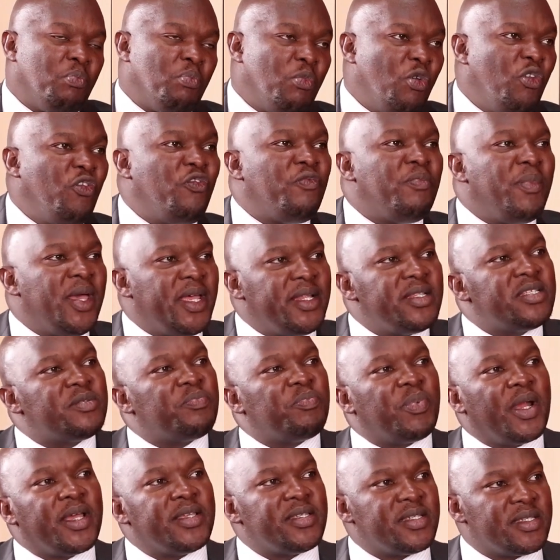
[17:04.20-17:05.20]
movements
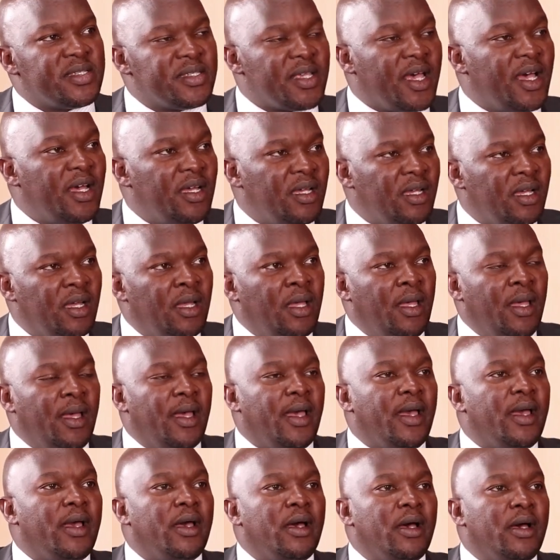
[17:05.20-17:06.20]
prices are.
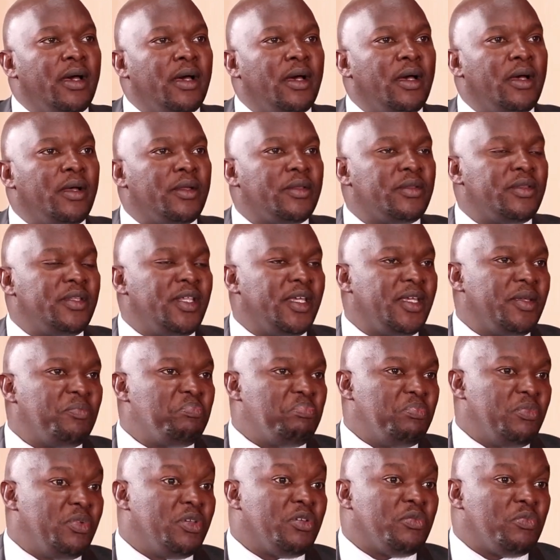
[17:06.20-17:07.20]
Uh, they
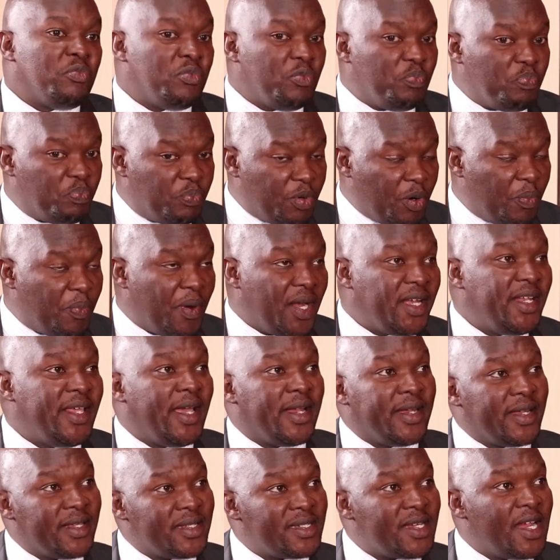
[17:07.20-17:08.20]

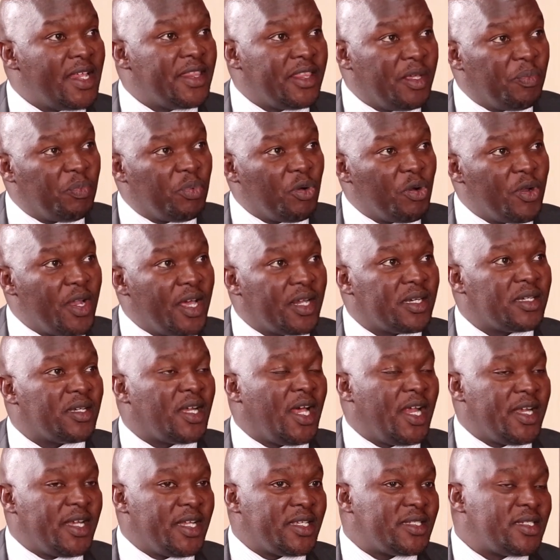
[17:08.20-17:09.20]
properly understand the
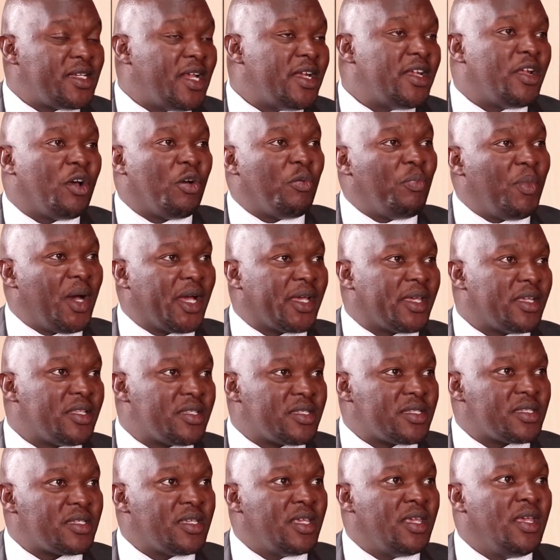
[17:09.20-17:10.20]
product, understand how
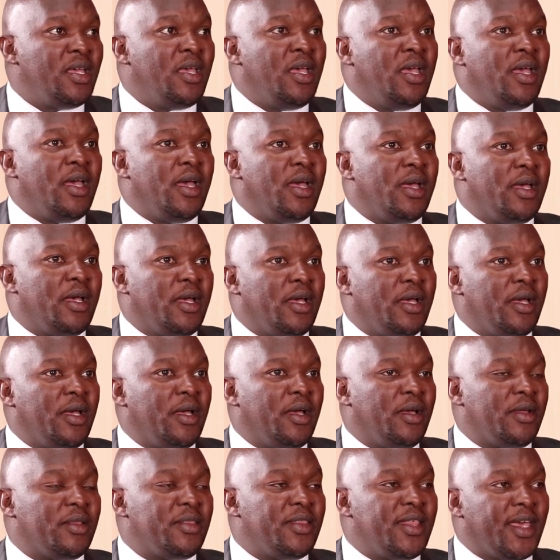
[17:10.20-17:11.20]
markets,
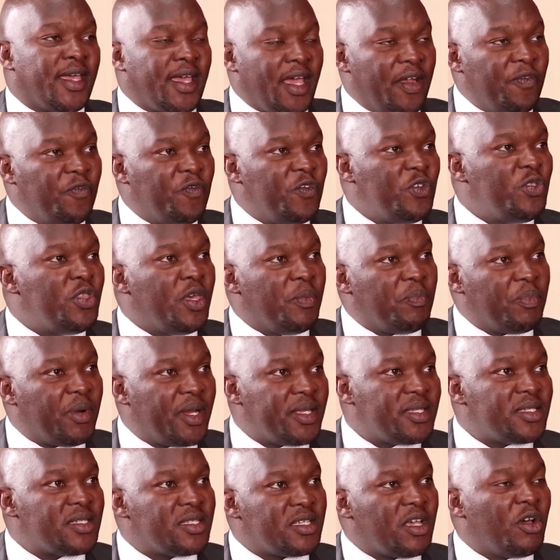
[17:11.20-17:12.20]
uh, they can view the
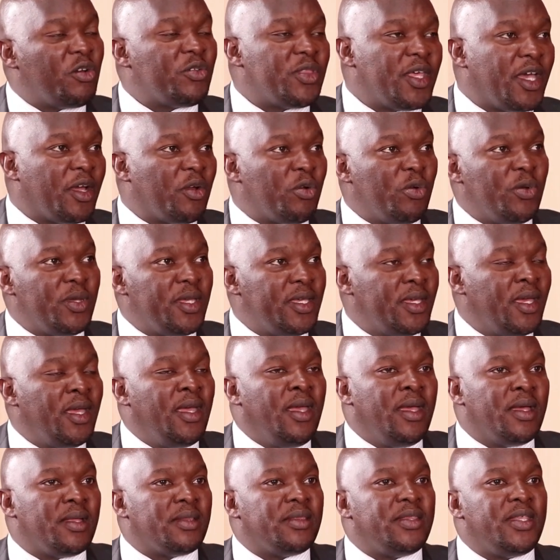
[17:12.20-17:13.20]
prices, how they're going.
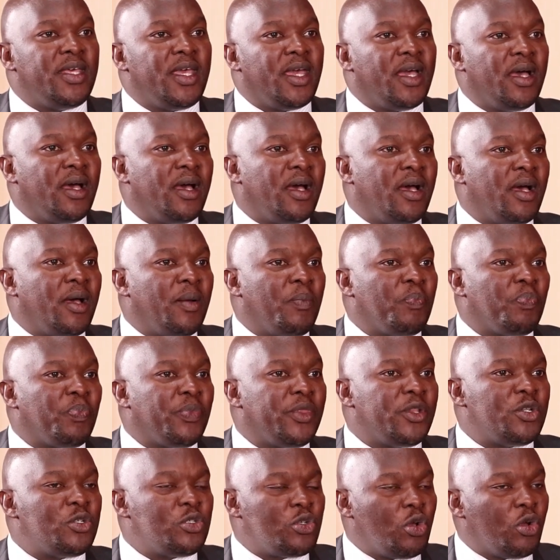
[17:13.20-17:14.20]
They are
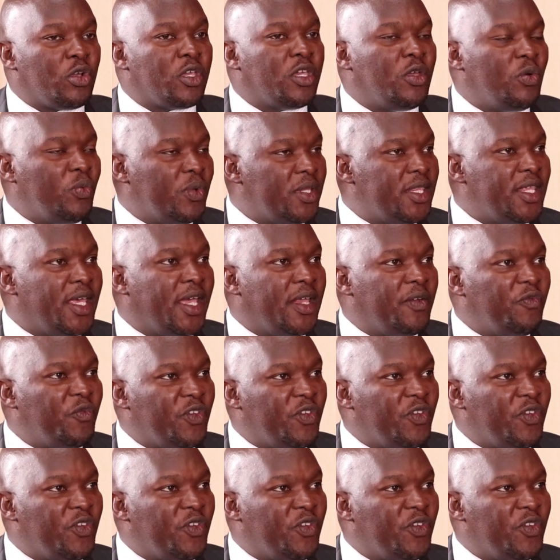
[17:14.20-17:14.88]
talking with their